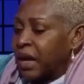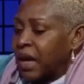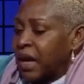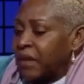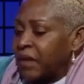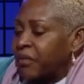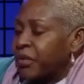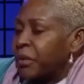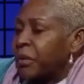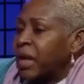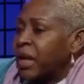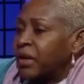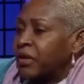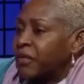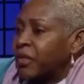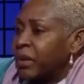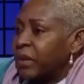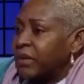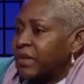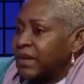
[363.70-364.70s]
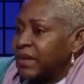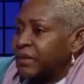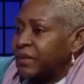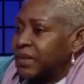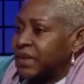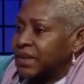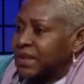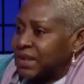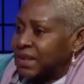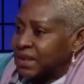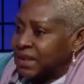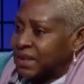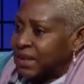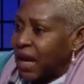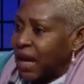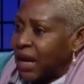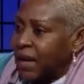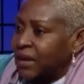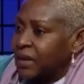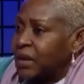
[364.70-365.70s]
everybody from civil
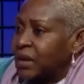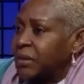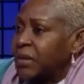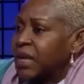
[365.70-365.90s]
society,